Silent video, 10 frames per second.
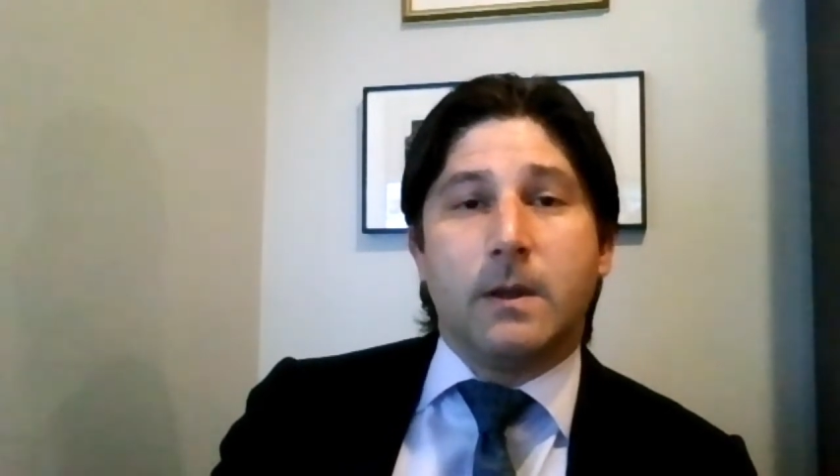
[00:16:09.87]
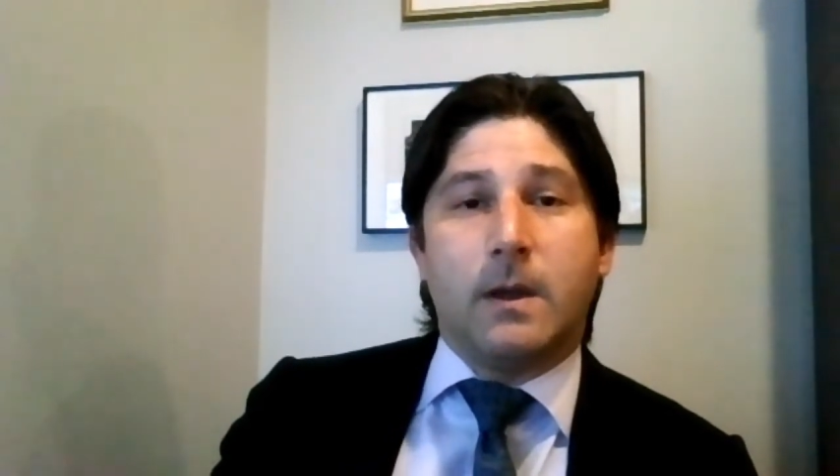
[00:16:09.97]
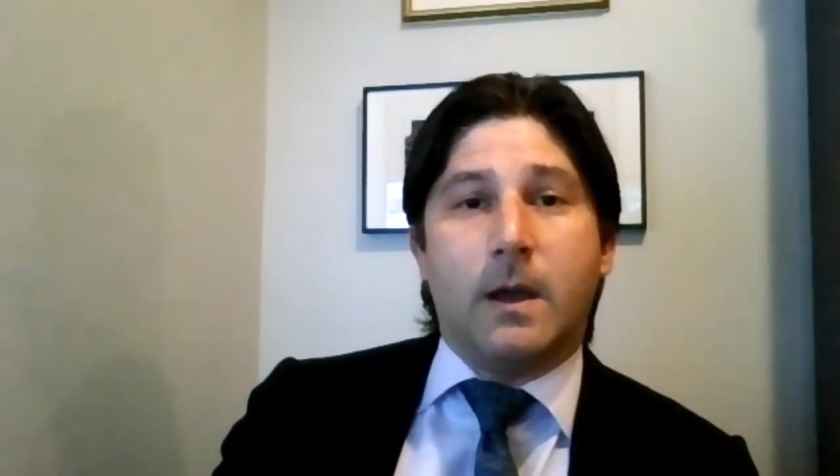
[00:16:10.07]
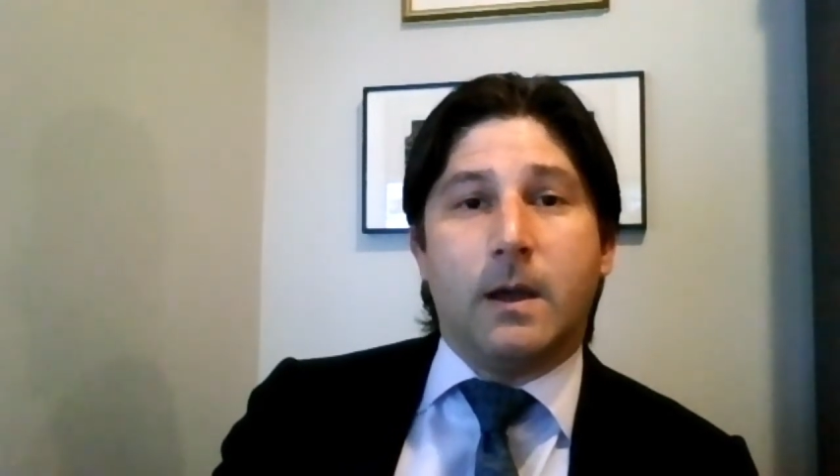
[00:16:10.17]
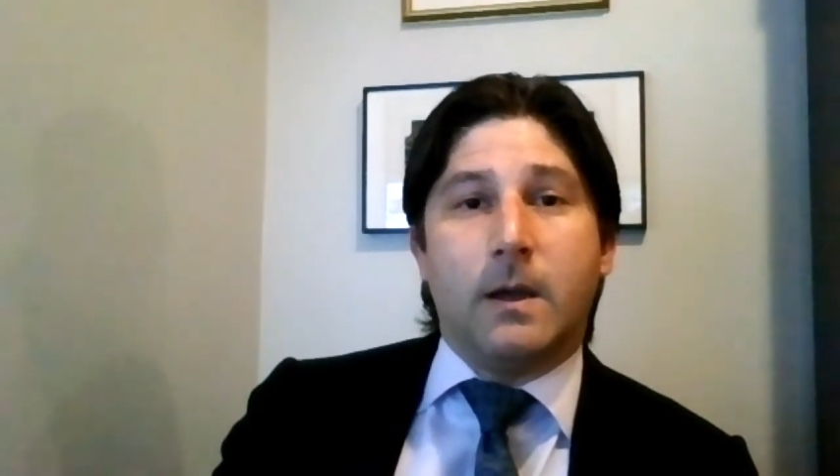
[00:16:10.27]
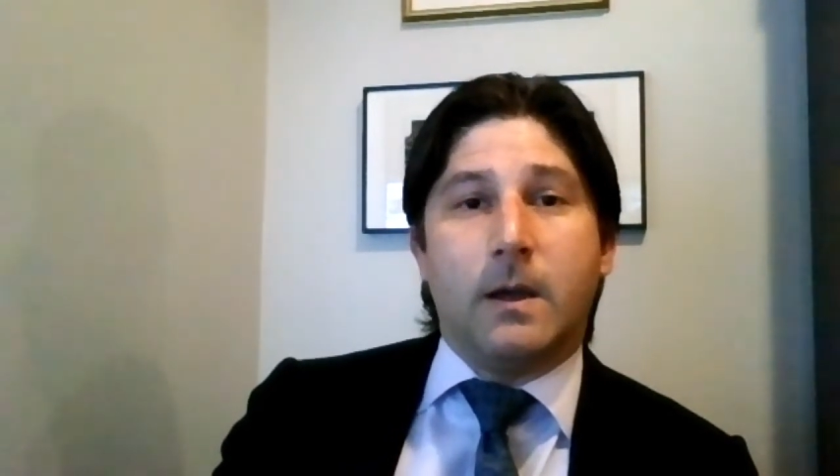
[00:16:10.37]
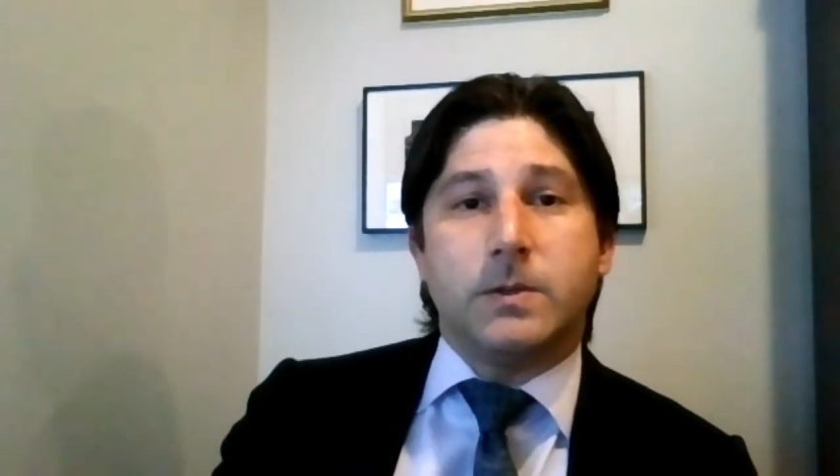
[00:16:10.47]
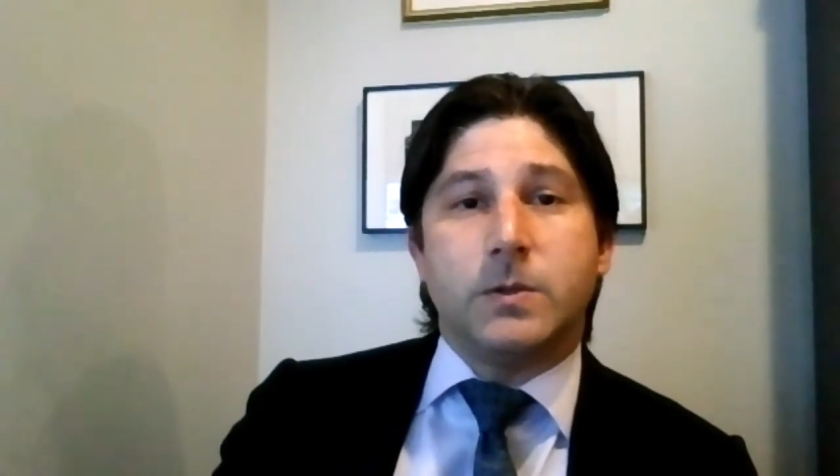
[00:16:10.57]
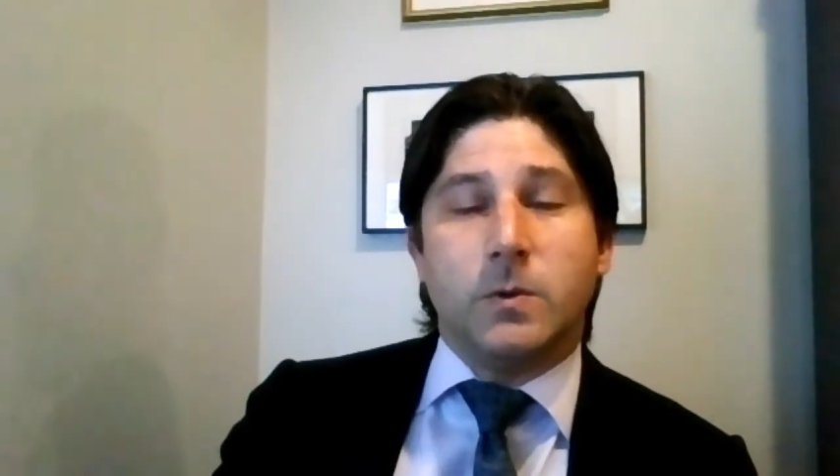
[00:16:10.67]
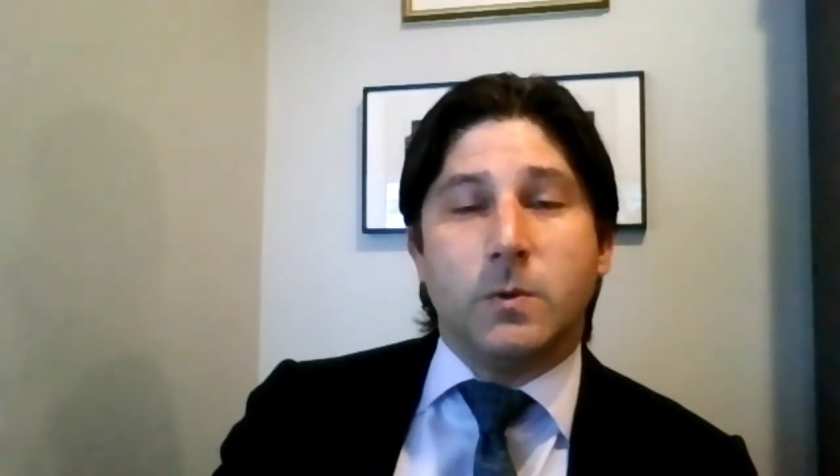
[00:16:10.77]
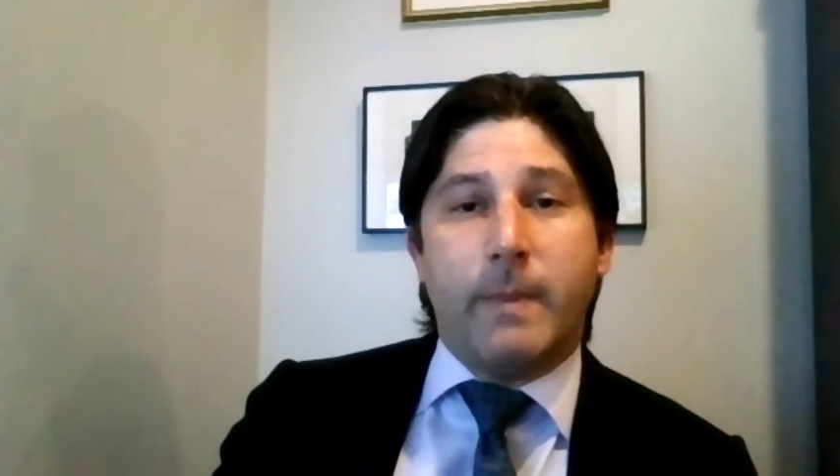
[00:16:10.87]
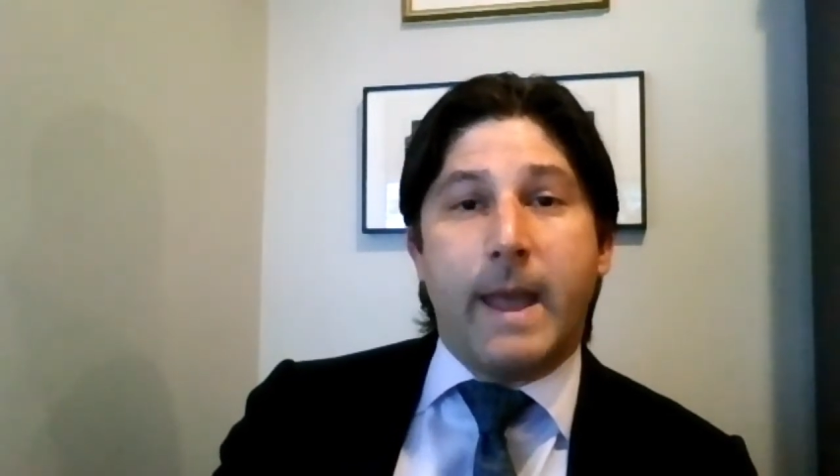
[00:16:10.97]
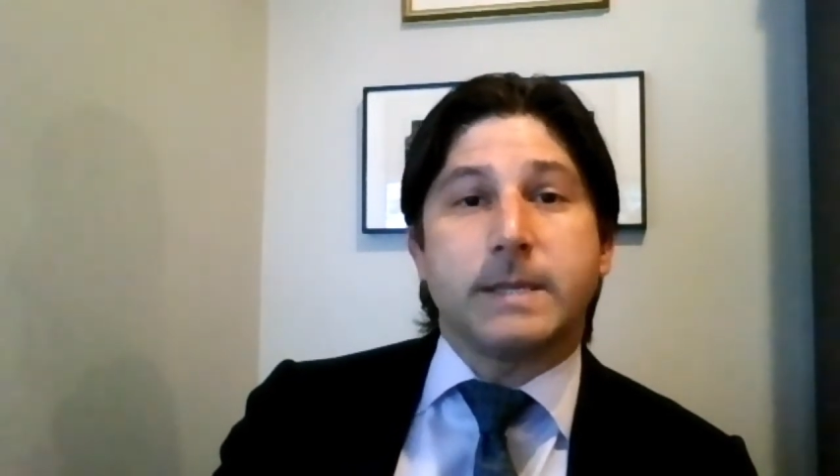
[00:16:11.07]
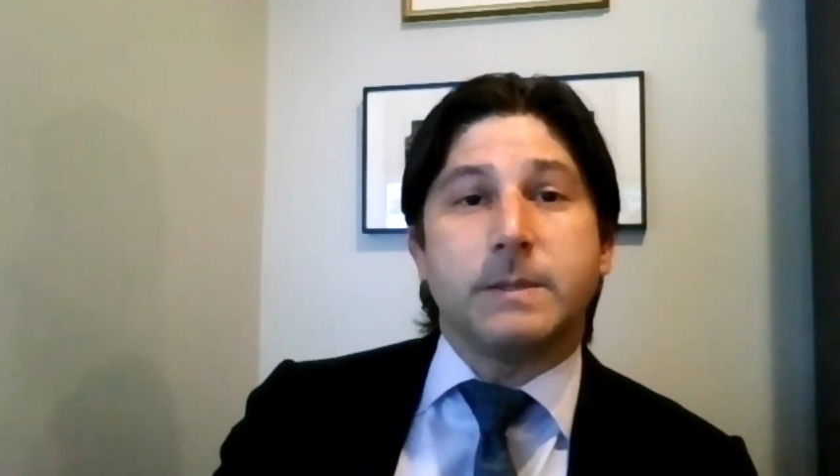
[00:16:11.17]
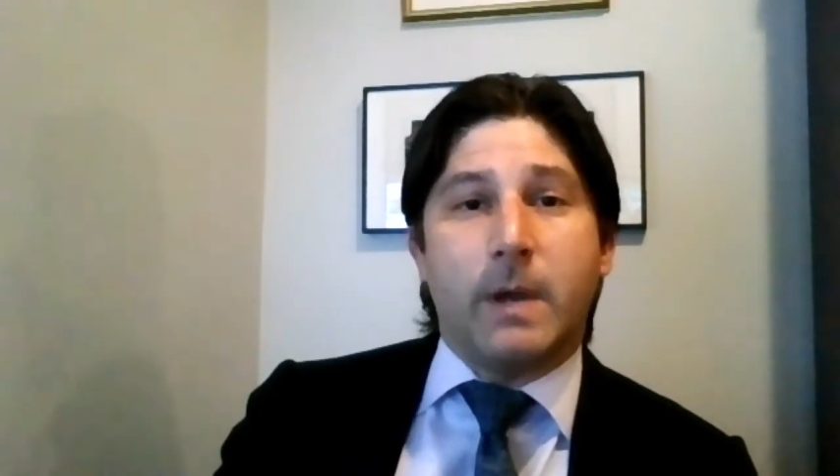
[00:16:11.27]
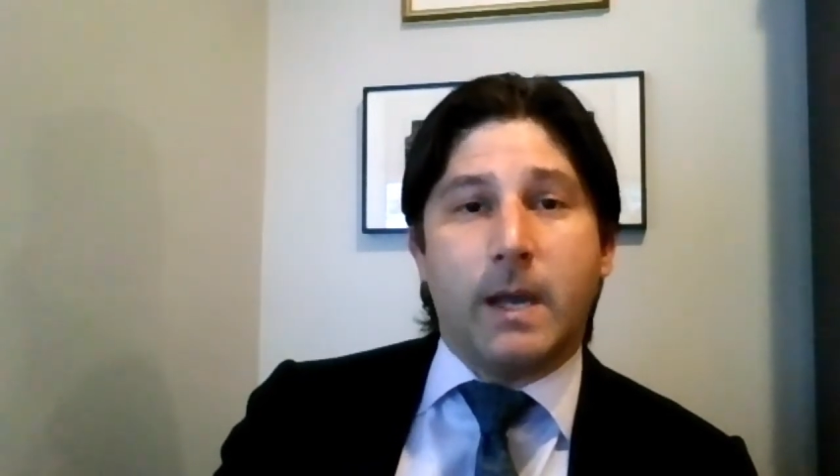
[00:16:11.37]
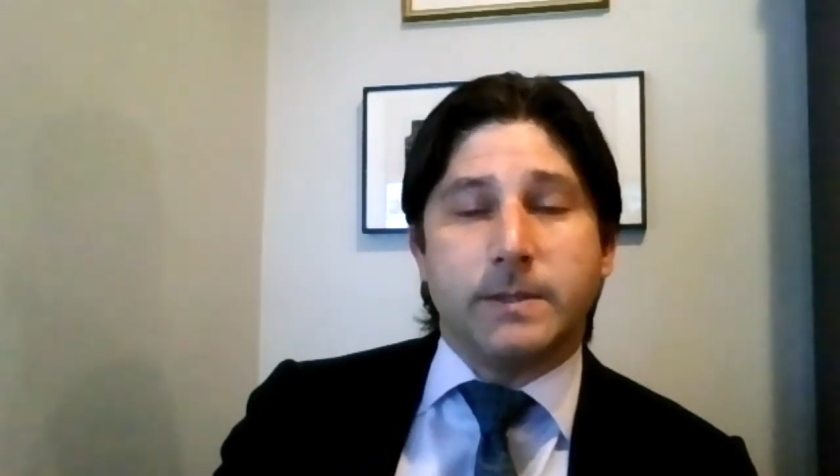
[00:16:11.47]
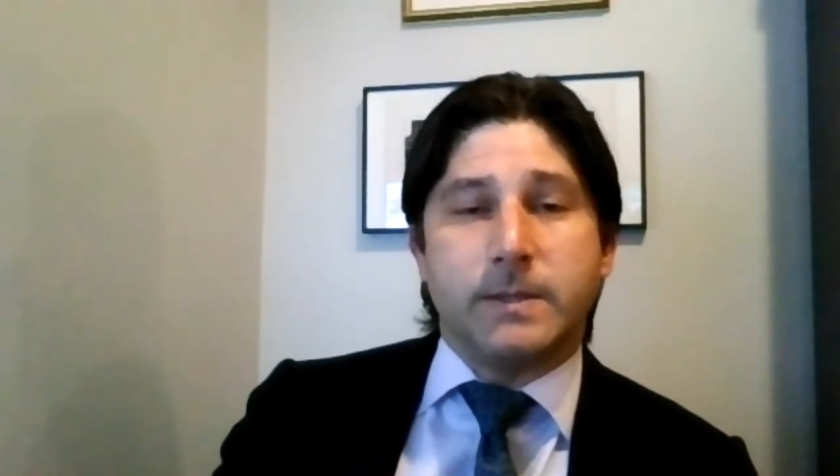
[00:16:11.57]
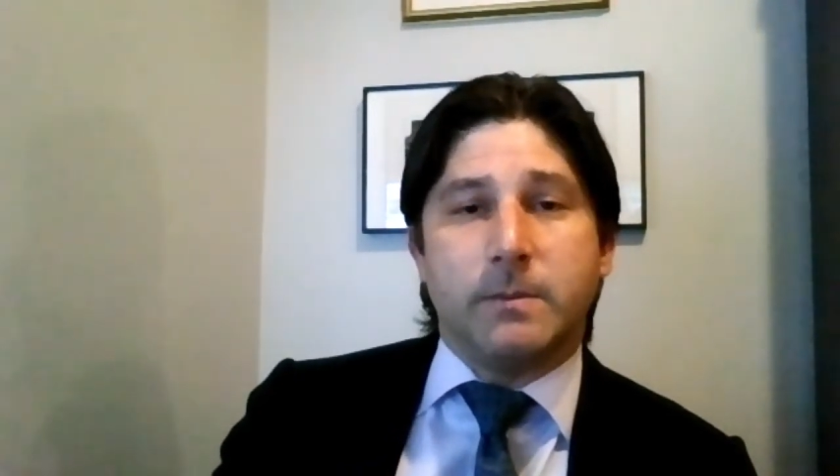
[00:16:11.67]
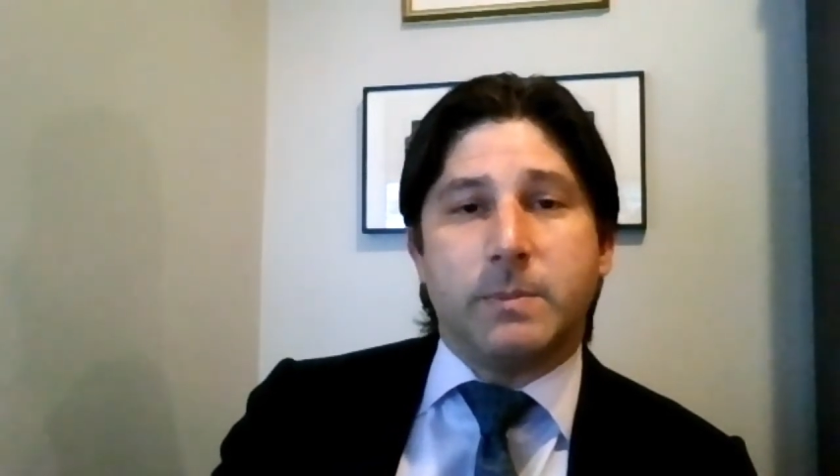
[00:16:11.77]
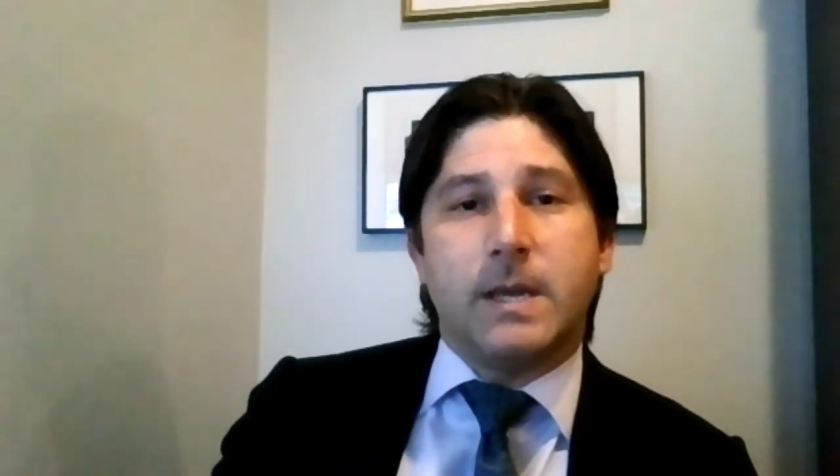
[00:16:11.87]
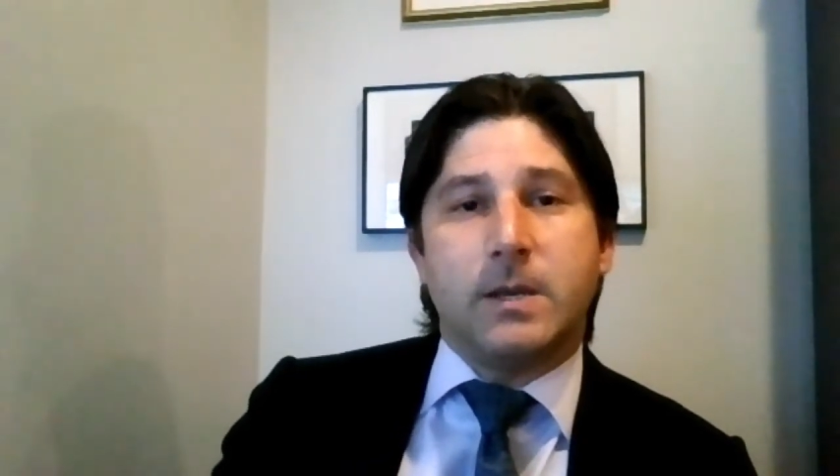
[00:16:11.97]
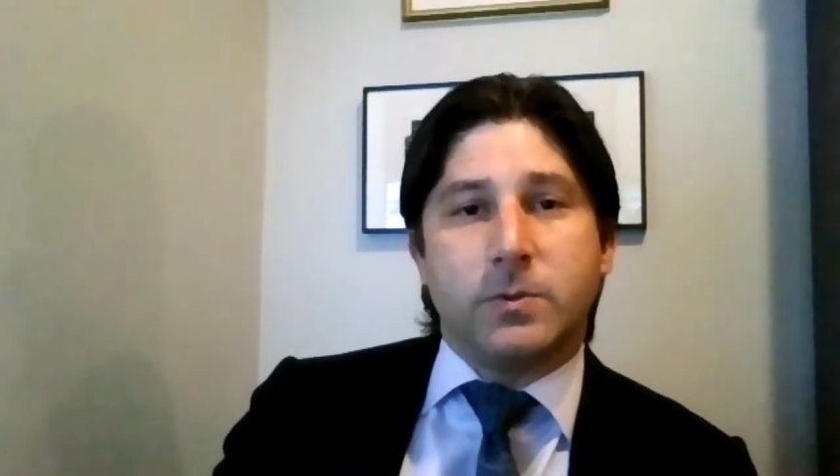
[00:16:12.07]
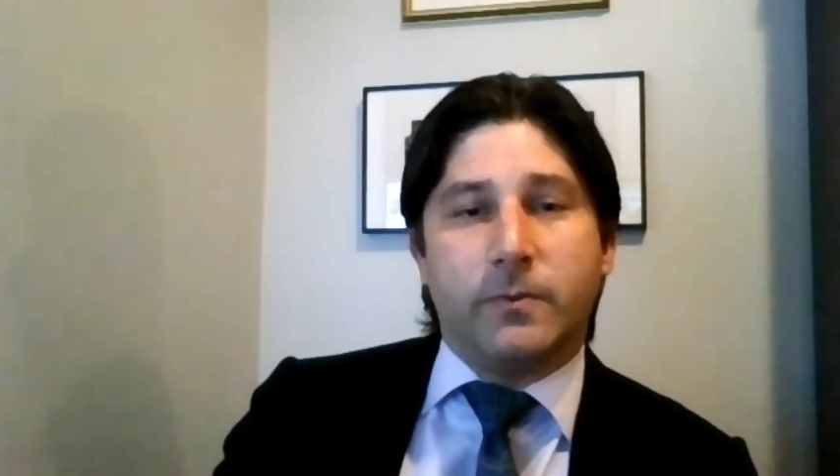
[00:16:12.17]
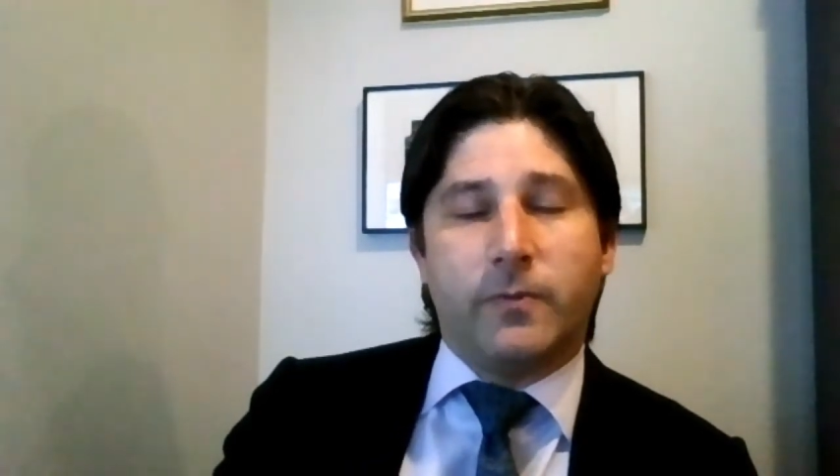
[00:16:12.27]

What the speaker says: to maximize the potential